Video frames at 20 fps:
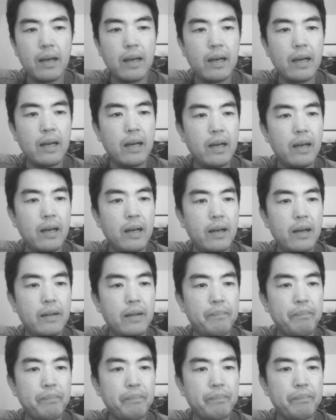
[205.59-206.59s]

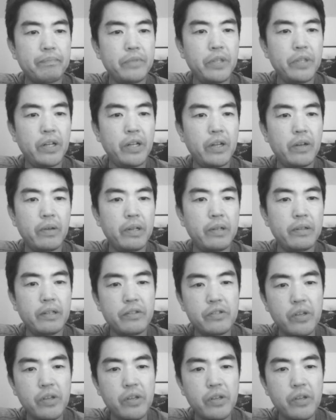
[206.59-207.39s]
And